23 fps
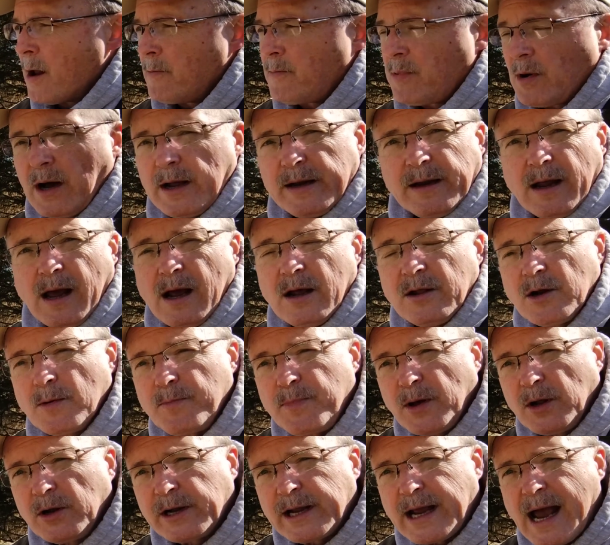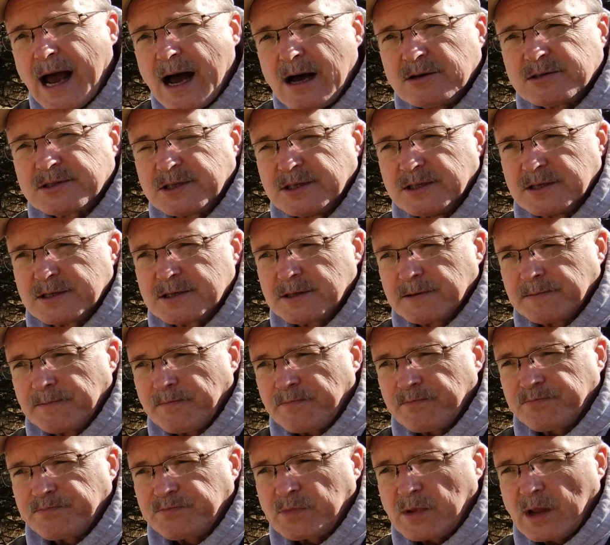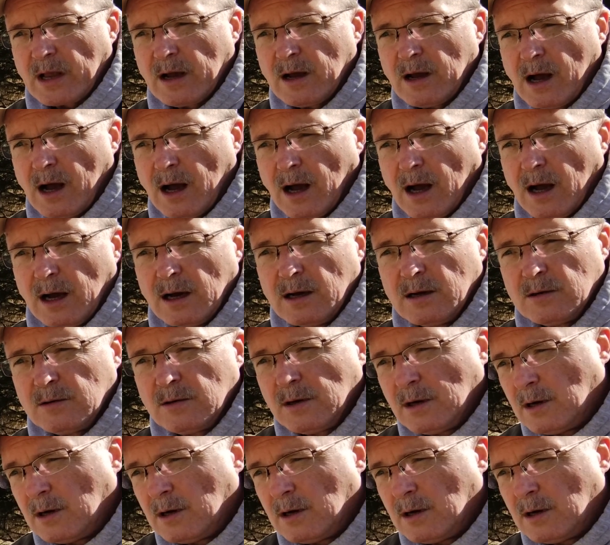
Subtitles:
But they're building houses. You